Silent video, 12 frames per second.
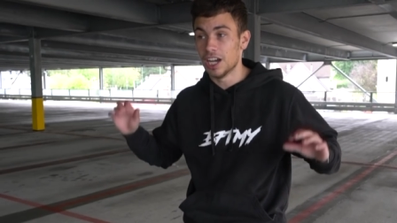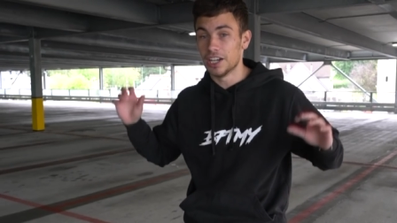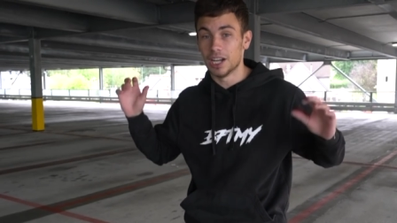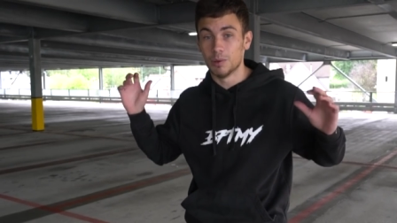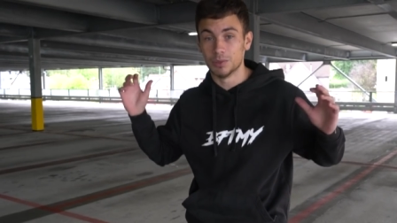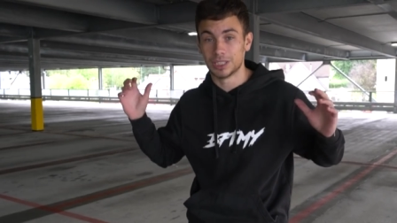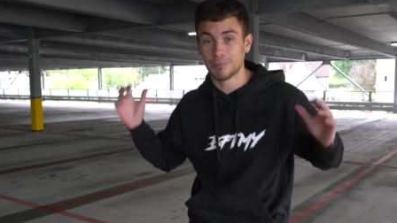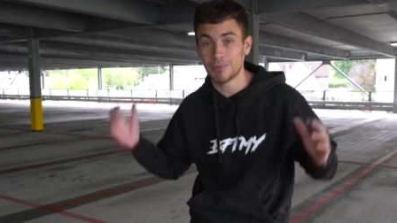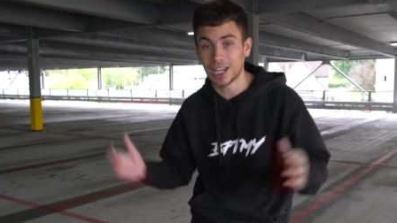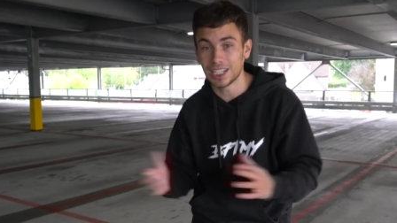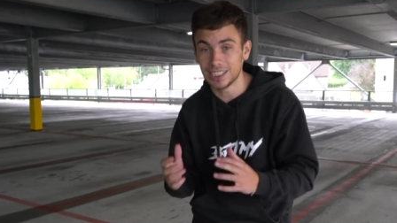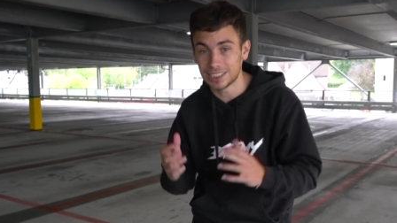and I was
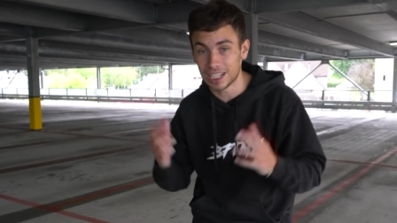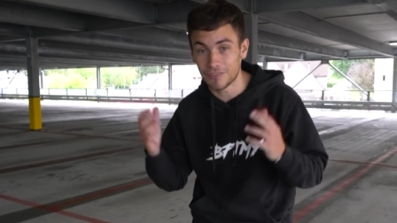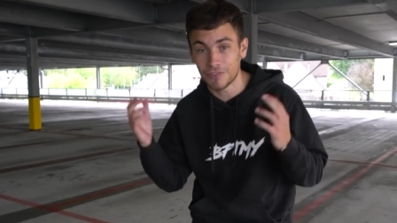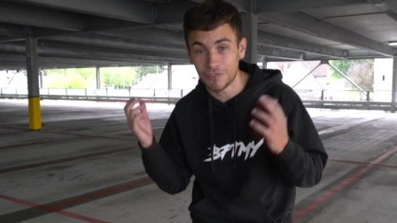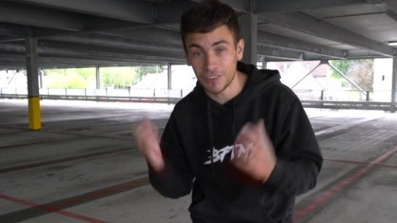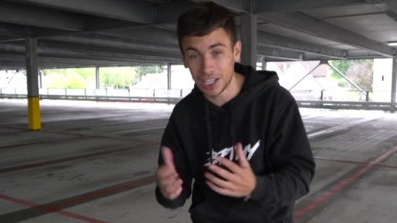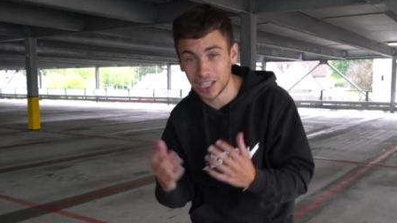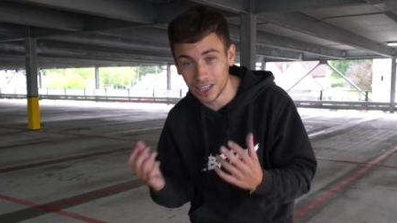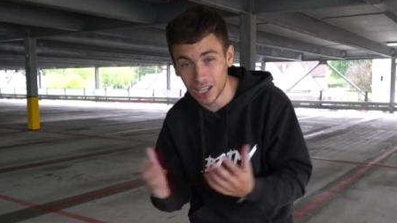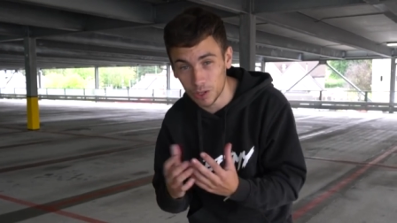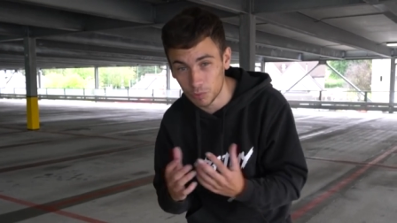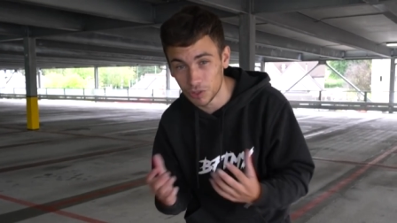amazed and fell in
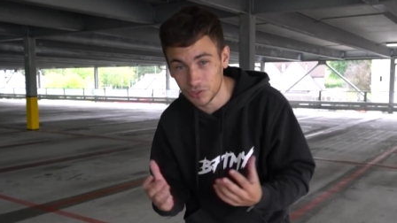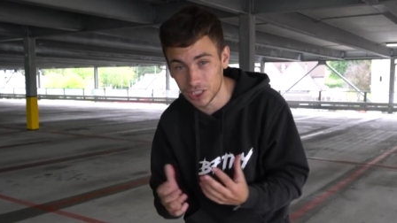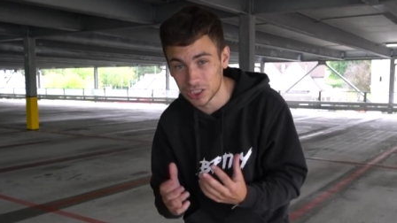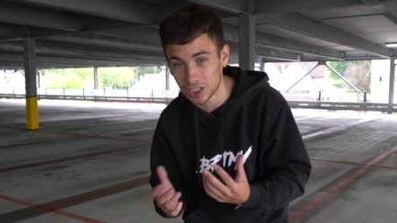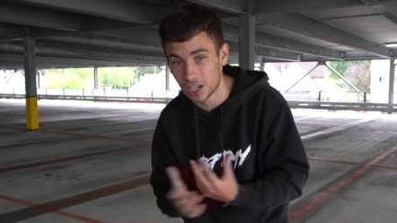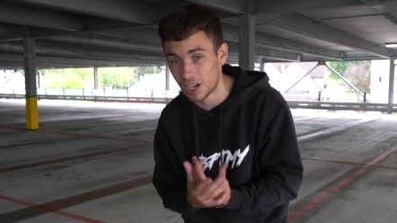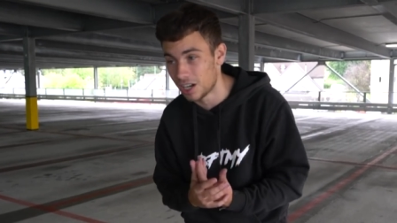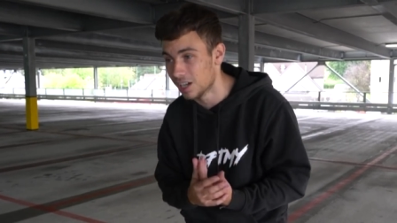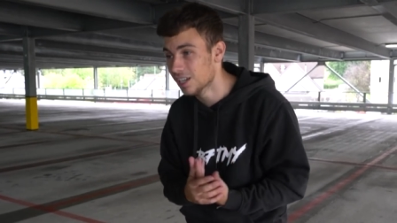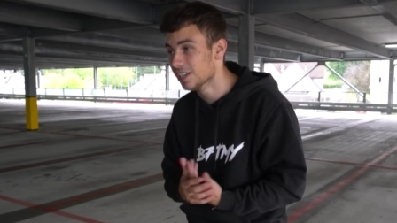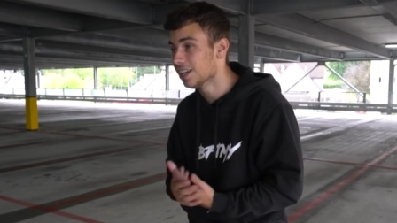love with this car